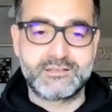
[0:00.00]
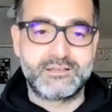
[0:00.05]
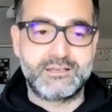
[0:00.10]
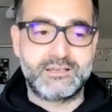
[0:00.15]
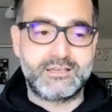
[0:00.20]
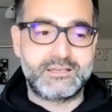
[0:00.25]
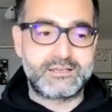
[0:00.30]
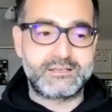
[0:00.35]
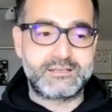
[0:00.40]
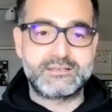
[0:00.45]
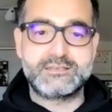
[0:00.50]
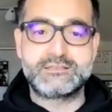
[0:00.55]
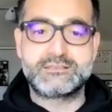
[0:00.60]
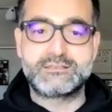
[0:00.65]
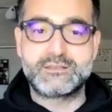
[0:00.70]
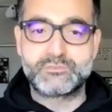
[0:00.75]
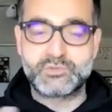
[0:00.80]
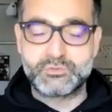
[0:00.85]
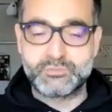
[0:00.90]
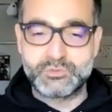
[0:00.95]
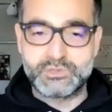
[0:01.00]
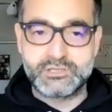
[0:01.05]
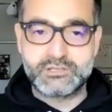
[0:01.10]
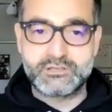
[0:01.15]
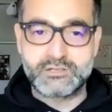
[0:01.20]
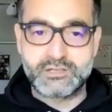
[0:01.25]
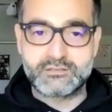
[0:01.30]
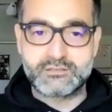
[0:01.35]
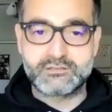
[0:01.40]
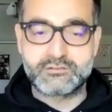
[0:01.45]
and I need them to be
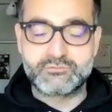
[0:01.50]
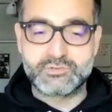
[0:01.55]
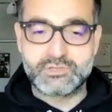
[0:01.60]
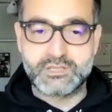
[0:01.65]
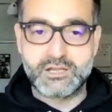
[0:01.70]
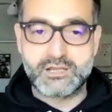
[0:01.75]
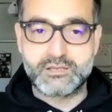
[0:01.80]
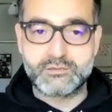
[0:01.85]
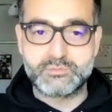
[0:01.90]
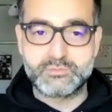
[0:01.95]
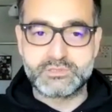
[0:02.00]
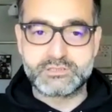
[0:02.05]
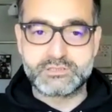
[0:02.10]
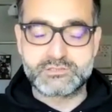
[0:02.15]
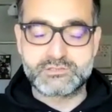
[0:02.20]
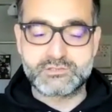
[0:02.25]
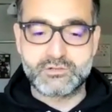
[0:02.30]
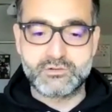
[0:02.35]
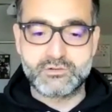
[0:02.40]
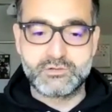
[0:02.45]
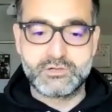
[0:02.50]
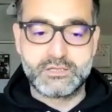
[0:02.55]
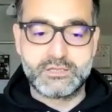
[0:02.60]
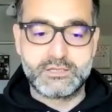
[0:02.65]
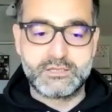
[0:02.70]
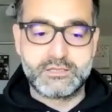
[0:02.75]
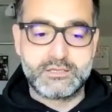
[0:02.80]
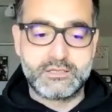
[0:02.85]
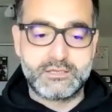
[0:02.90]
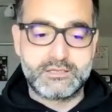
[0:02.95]
connected reliably. So
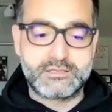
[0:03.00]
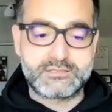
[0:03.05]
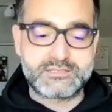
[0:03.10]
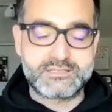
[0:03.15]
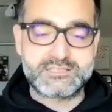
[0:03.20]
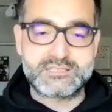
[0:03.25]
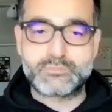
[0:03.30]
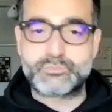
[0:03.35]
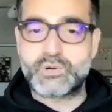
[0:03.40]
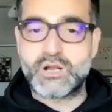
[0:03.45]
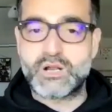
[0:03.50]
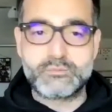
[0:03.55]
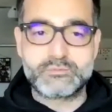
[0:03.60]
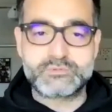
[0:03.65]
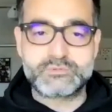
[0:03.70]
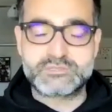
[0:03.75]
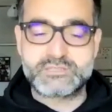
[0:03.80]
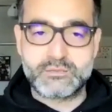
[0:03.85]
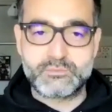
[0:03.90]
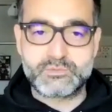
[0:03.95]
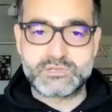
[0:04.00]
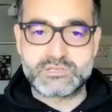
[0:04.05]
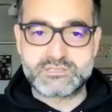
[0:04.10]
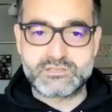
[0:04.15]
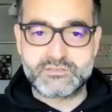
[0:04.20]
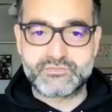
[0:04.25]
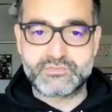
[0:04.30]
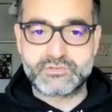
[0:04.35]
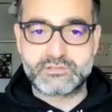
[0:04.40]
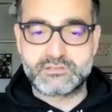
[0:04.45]
since the problem statement is
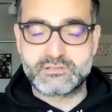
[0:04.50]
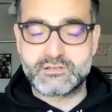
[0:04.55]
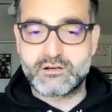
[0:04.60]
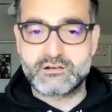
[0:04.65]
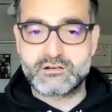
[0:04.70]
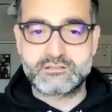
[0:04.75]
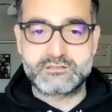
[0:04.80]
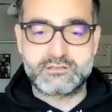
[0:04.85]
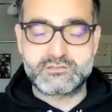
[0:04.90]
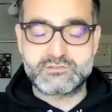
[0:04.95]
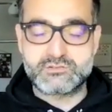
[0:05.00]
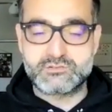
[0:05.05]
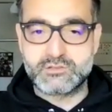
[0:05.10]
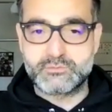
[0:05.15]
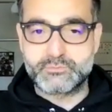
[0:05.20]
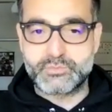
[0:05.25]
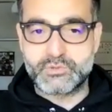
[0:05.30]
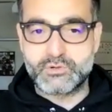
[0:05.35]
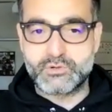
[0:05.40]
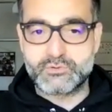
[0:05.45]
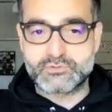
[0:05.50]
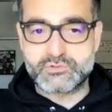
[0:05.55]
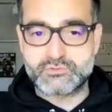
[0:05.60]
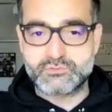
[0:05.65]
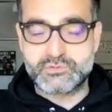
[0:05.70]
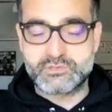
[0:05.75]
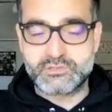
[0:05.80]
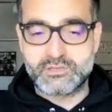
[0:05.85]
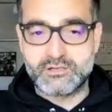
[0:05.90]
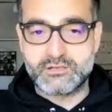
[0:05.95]
different, the architectural approach
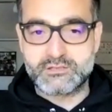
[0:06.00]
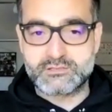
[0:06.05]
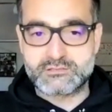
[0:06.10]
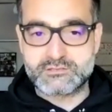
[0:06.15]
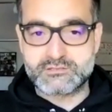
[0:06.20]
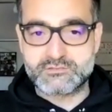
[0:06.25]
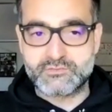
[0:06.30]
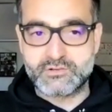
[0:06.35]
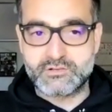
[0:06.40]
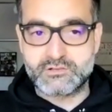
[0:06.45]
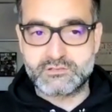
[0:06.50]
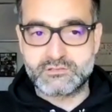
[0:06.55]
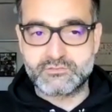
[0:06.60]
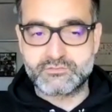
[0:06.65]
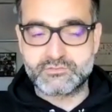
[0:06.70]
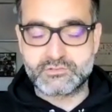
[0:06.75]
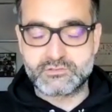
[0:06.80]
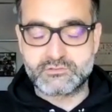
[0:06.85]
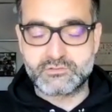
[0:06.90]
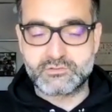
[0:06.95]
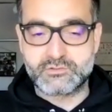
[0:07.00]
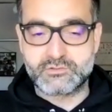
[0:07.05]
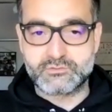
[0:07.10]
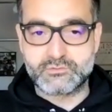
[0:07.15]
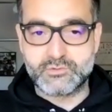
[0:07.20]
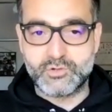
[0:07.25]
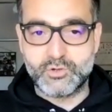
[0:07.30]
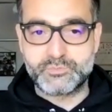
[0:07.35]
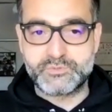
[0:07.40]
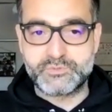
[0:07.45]
with us is very different
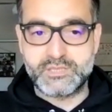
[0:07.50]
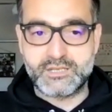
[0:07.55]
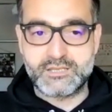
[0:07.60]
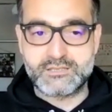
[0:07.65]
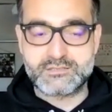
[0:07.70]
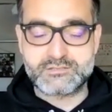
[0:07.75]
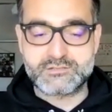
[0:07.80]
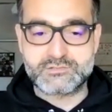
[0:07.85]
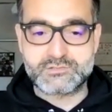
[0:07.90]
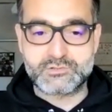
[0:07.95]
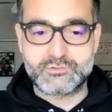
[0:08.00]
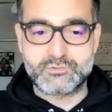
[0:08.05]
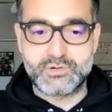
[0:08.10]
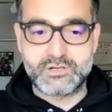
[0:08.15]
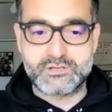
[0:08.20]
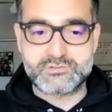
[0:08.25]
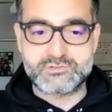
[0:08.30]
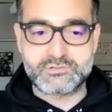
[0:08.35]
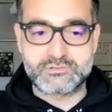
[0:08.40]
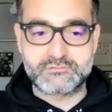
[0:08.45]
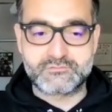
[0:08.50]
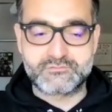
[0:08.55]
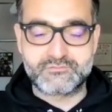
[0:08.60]
too. Hope that answers the question.